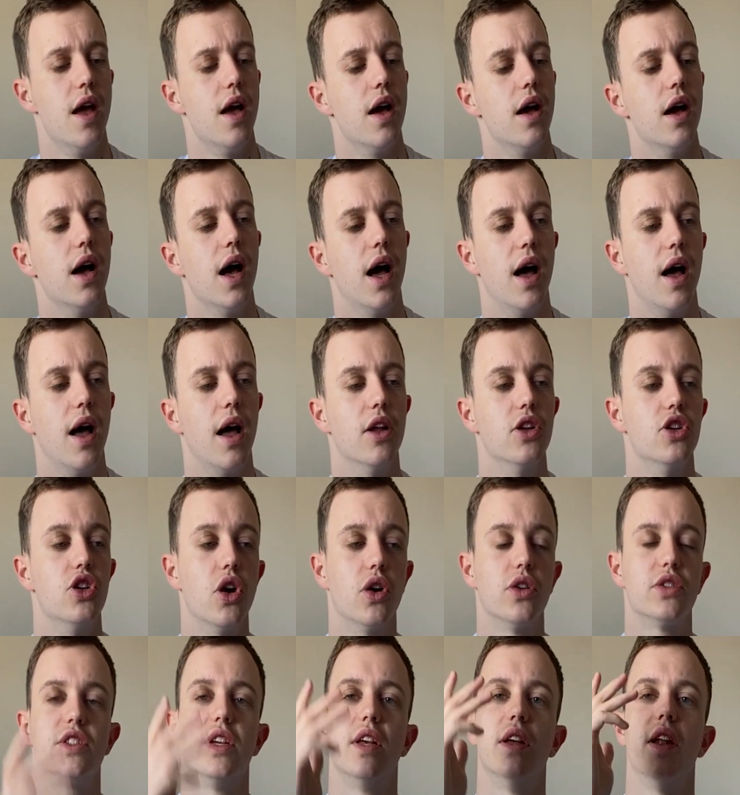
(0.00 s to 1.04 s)
and you're
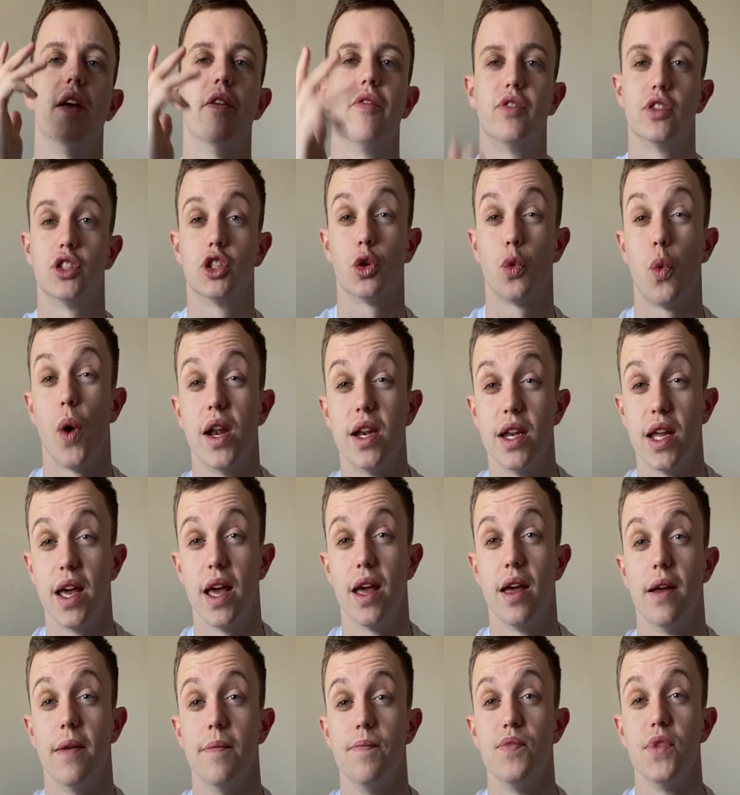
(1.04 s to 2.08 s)
selling it for 20,
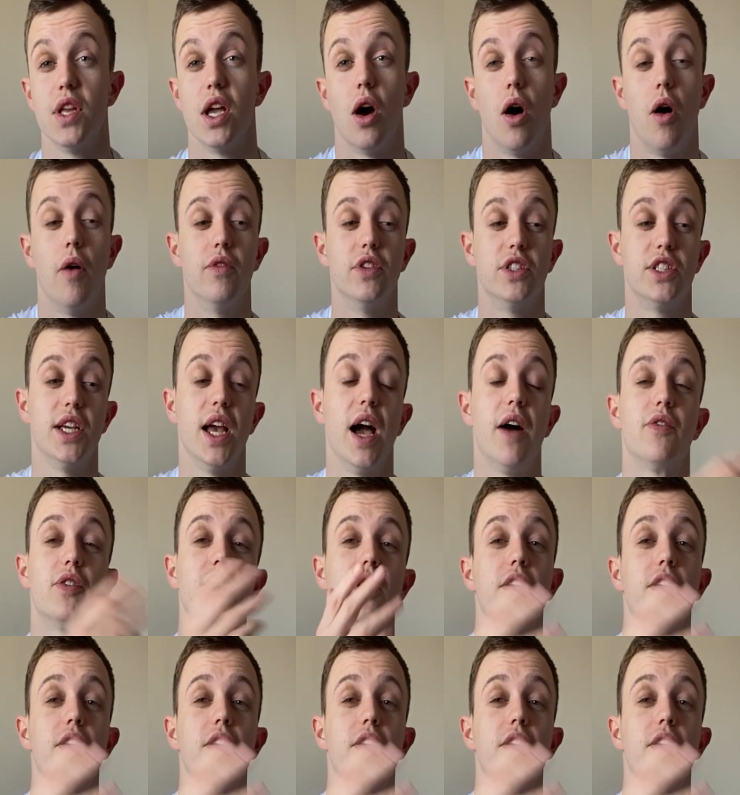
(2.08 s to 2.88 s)
obviously after the